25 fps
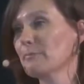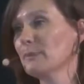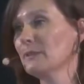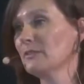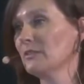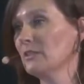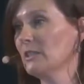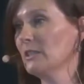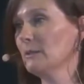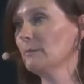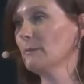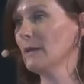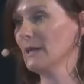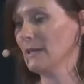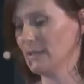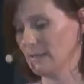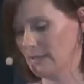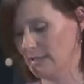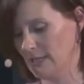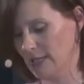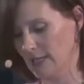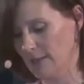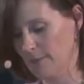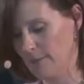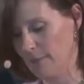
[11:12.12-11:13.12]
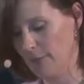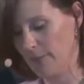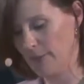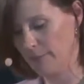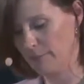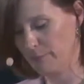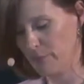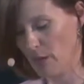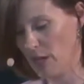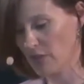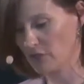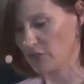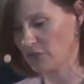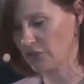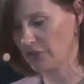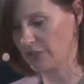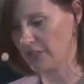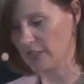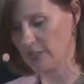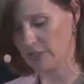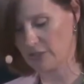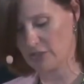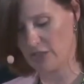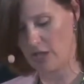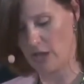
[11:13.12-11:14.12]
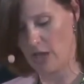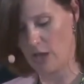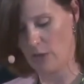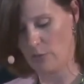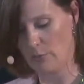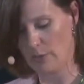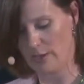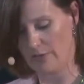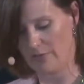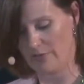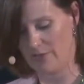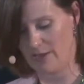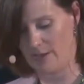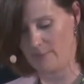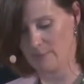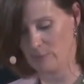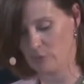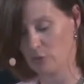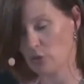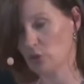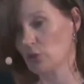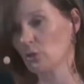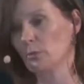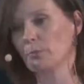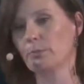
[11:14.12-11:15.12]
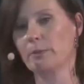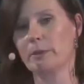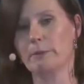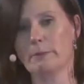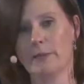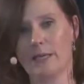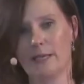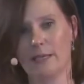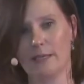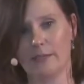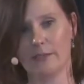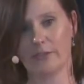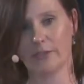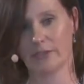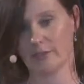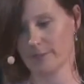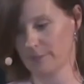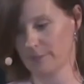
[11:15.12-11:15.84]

been debating the past years how F M should be made,